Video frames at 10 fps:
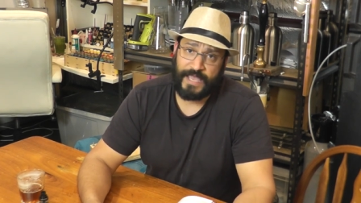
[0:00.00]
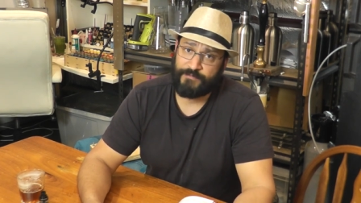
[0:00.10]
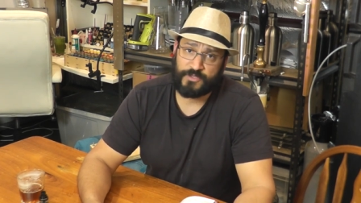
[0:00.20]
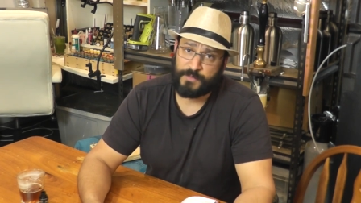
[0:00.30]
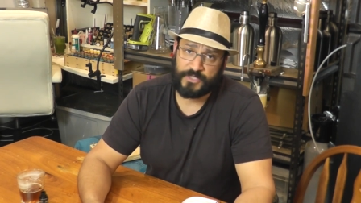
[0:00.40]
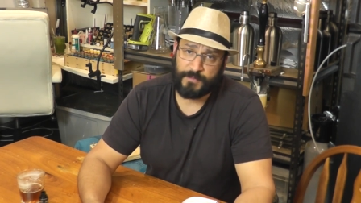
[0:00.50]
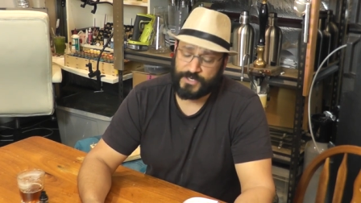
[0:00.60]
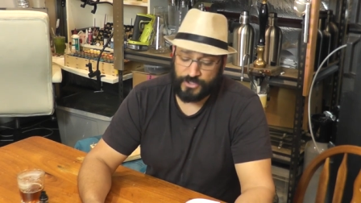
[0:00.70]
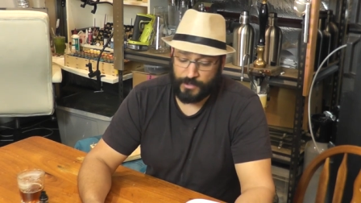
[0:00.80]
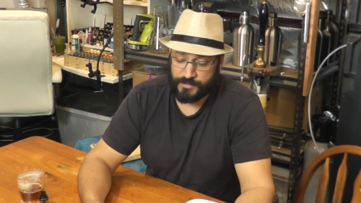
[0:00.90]
I haven't spent as
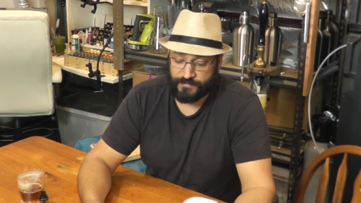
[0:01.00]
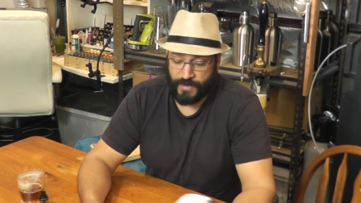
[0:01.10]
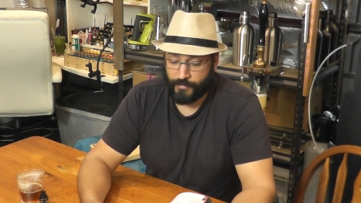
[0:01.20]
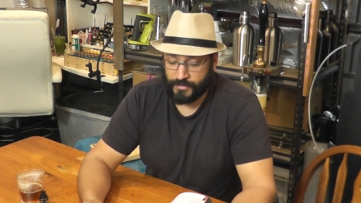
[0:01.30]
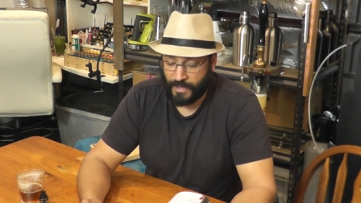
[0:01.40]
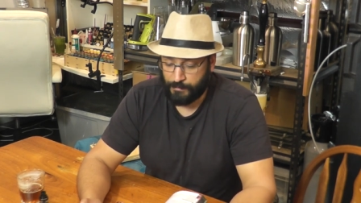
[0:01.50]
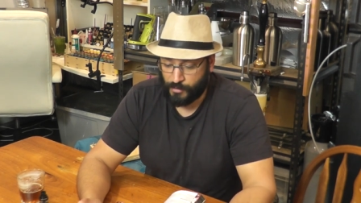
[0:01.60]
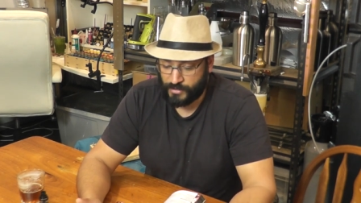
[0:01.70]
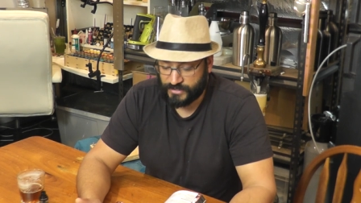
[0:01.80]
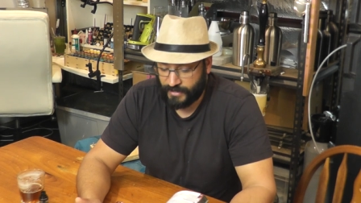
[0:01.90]
much time devouring that
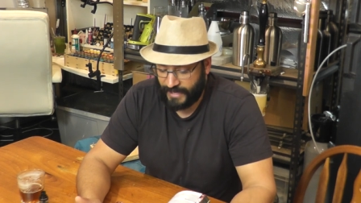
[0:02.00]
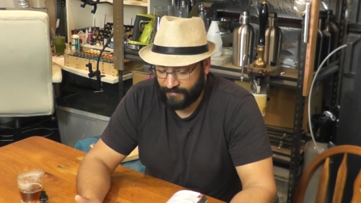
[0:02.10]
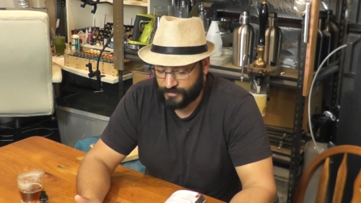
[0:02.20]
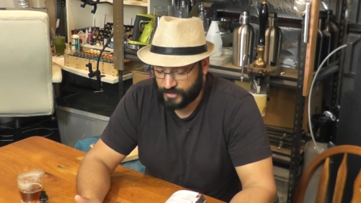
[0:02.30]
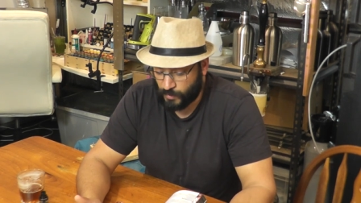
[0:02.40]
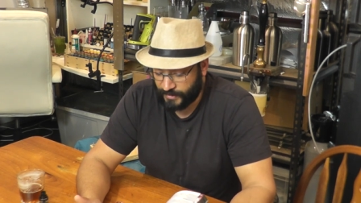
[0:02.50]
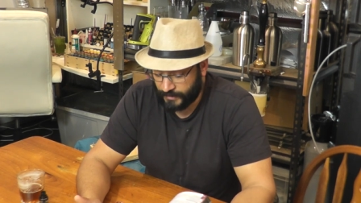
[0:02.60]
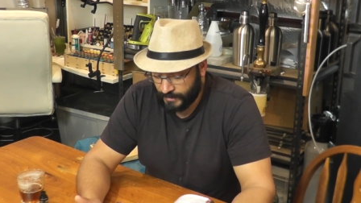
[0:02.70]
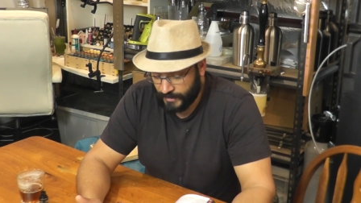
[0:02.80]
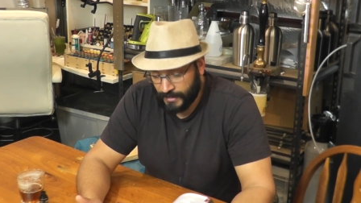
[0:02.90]
book as I have this
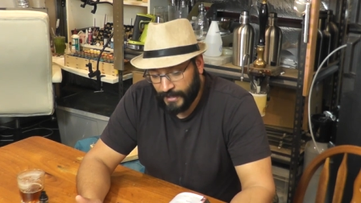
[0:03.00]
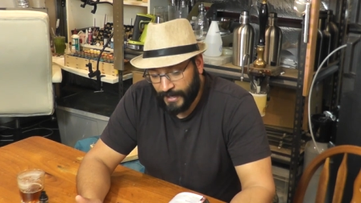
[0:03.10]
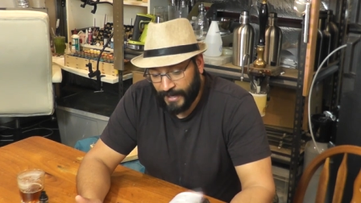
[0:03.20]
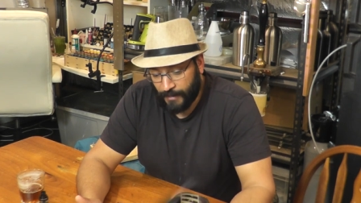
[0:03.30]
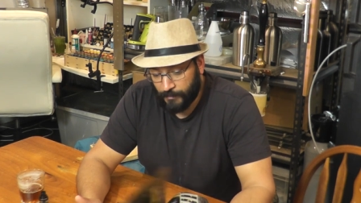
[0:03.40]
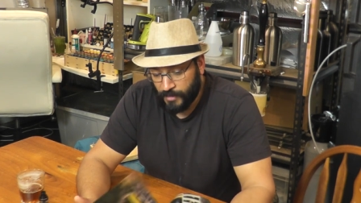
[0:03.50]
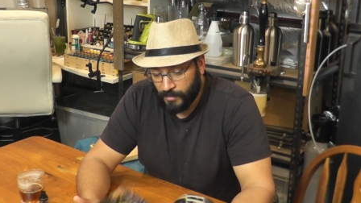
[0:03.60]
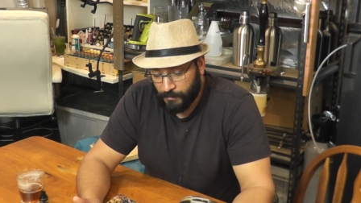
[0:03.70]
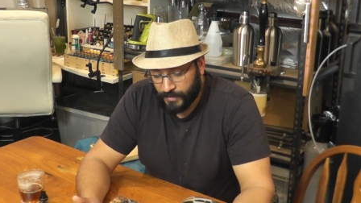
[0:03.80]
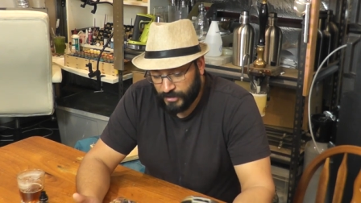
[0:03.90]
one. Um,
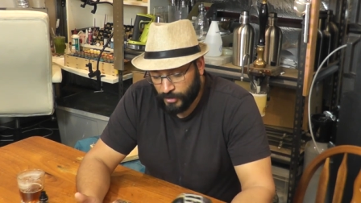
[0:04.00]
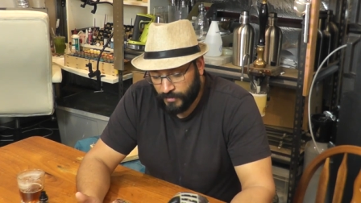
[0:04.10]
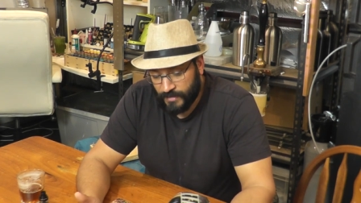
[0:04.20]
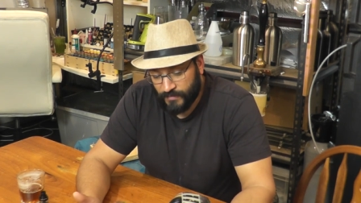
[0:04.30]
but, you know,